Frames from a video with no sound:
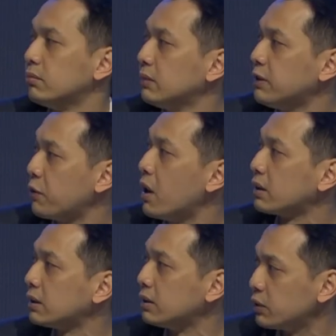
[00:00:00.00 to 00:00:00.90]
leapfrog?
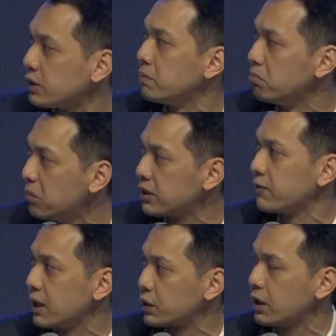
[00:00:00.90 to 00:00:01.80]
It was much
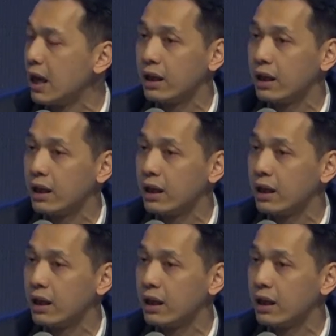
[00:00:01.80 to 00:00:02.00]
faster.